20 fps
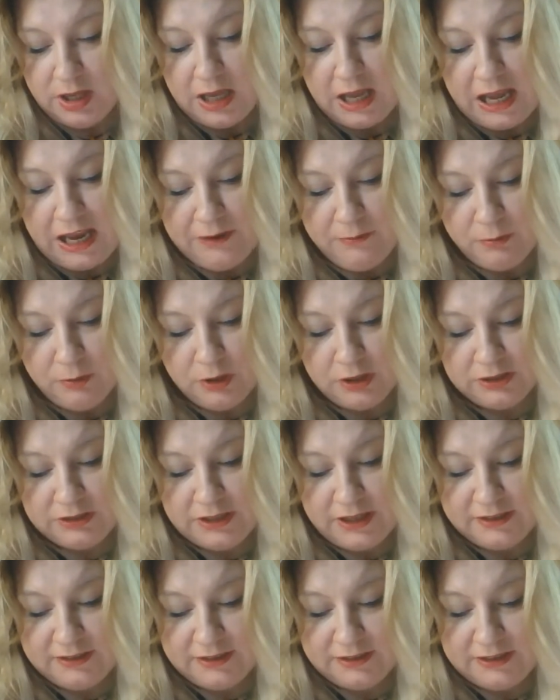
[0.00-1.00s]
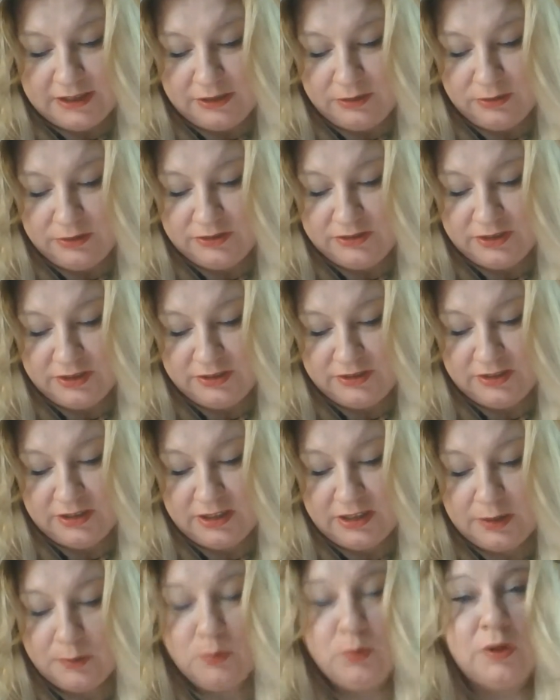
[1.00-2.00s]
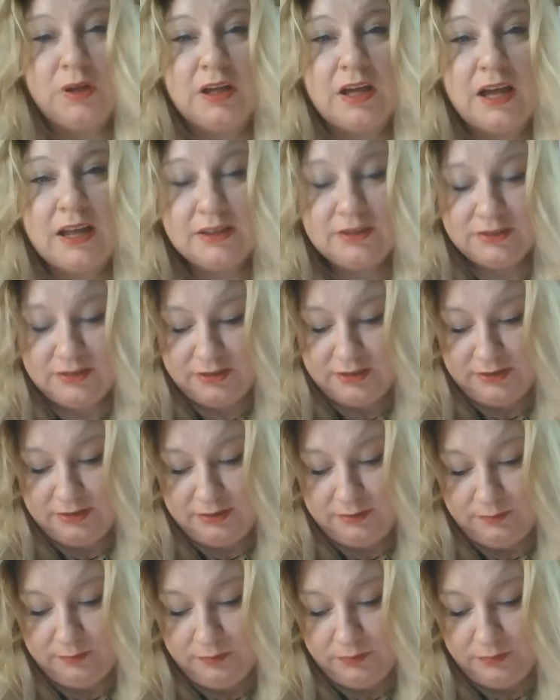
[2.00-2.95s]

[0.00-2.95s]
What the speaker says: I worked as a dental assistant in Wisconsin